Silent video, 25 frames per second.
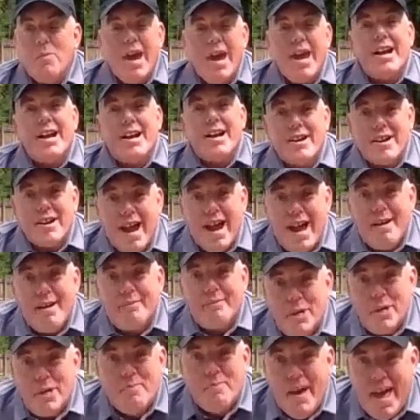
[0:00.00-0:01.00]
where
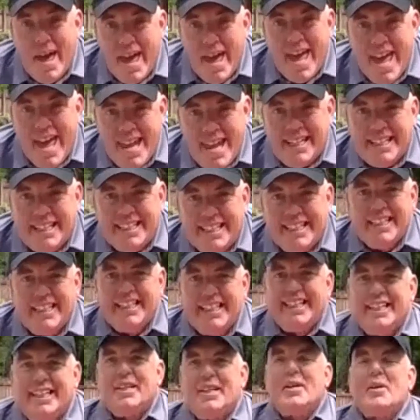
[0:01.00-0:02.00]
have you been?
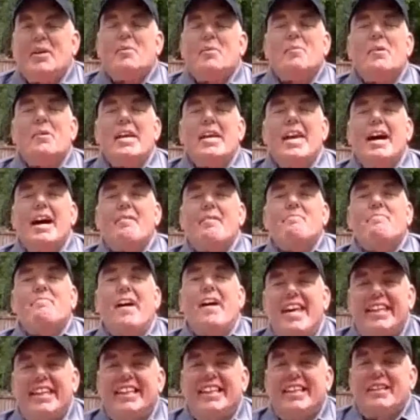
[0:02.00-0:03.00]
We have
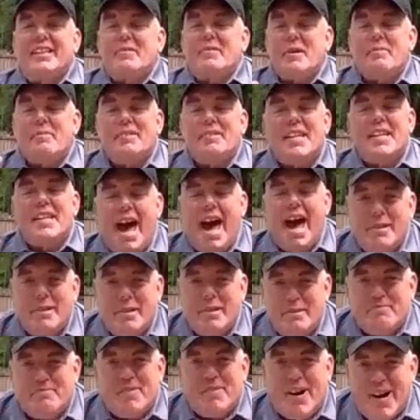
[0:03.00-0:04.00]
been here. We've been
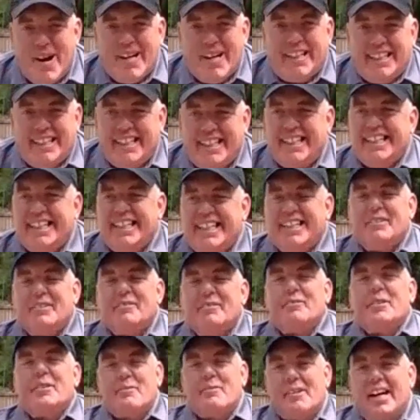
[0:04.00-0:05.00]
having fun.
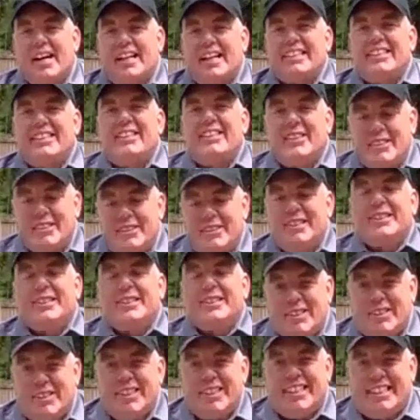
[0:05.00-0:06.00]
We want you to
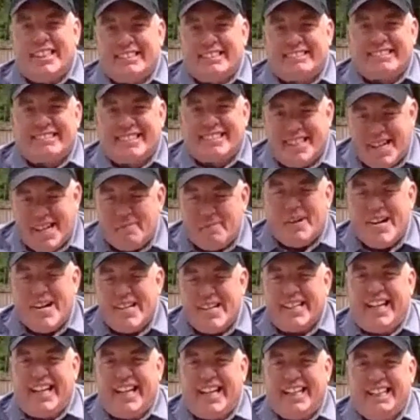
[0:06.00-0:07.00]
join us. Come
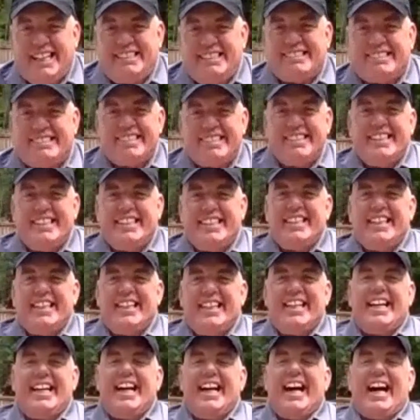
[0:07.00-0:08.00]
on, guys.
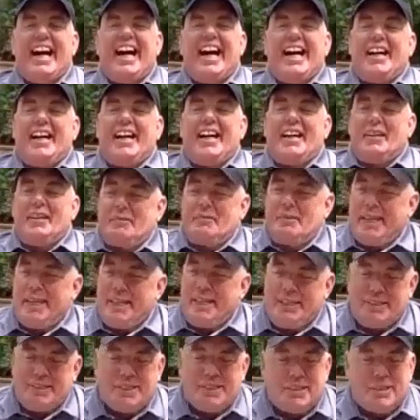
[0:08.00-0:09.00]
Um,
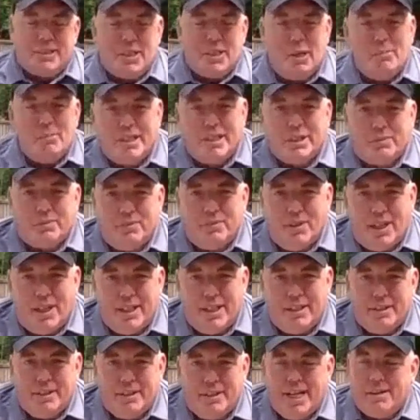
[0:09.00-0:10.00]
it is so much
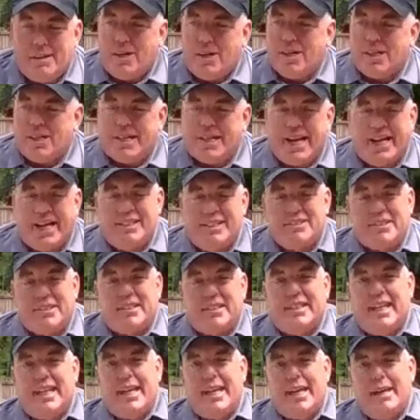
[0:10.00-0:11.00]
fun. We have all kinds
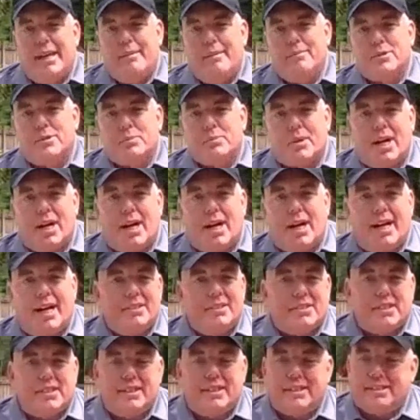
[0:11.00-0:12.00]
of games,
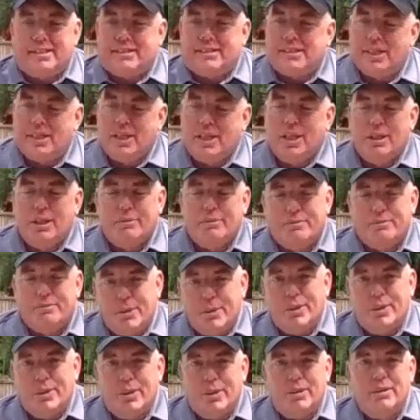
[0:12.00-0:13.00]
prizes,
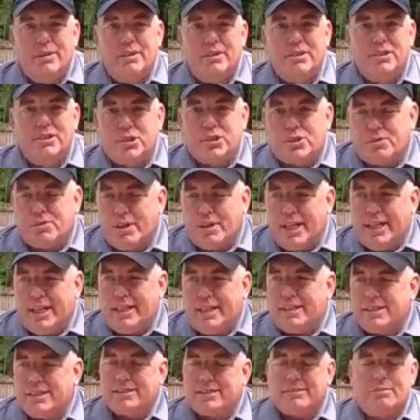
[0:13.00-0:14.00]
food,
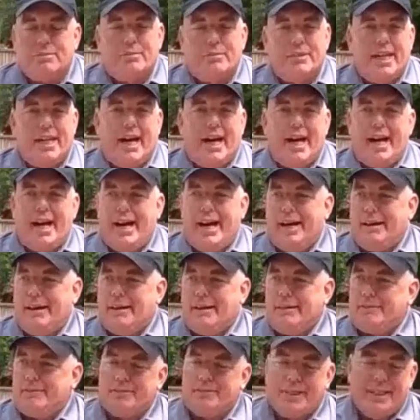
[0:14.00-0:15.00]
drinks. We
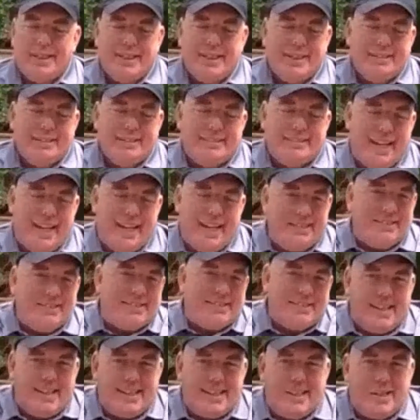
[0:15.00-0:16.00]
have tents
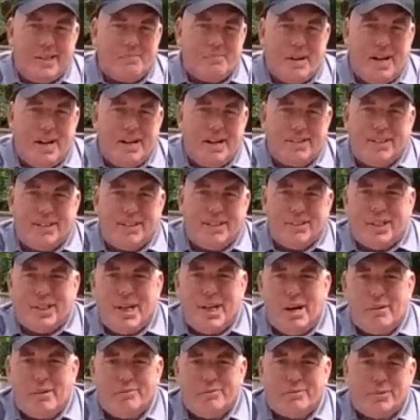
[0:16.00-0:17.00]
set up out on the
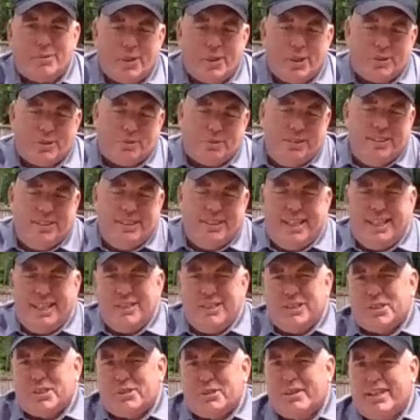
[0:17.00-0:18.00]
golf course where you
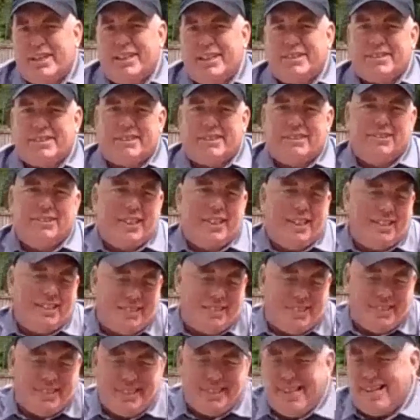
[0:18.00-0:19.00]
get drinks and you
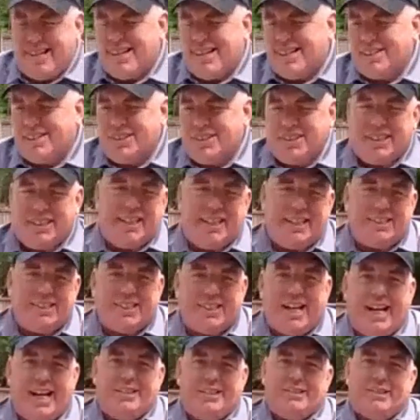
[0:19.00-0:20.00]
get cigars. You get
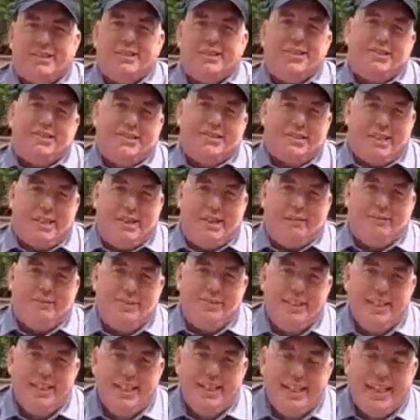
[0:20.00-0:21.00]
all kinds of good stuff.
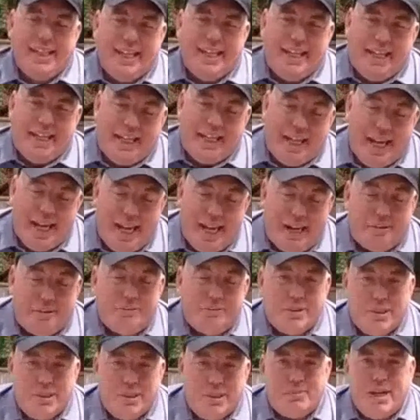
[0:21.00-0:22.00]
And
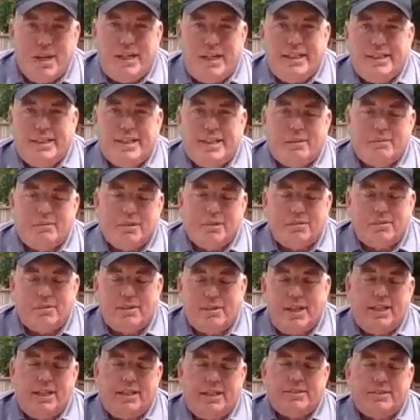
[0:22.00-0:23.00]
every penny that we
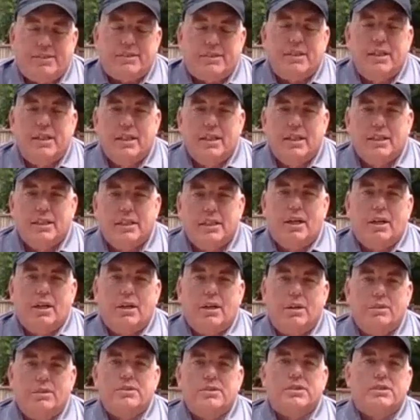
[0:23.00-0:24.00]
raise
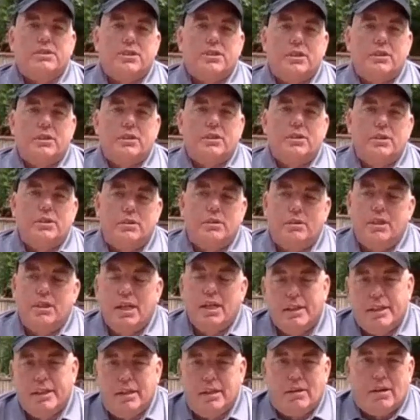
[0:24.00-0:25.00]
goes to
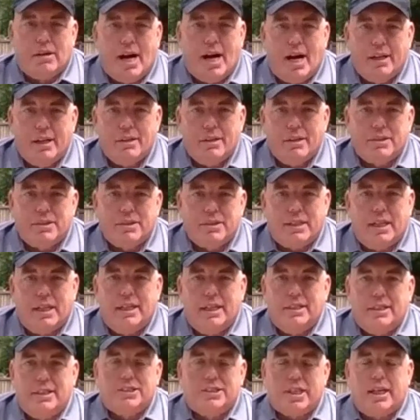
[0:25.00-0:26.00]
the Ohio
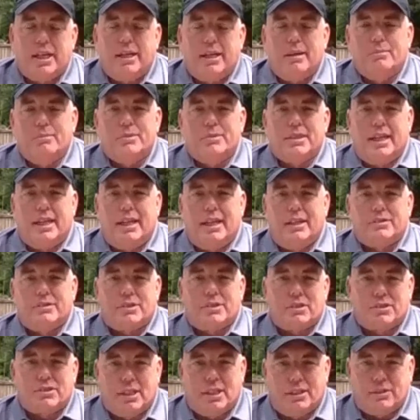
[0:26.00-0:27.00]
State James
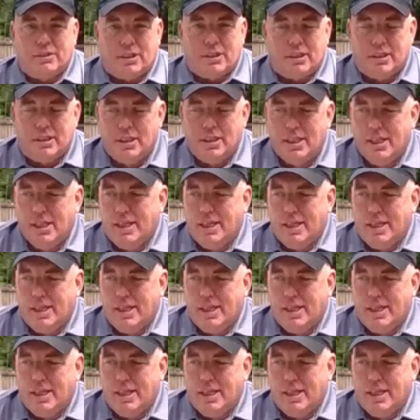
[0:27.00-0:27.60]
Cancer Center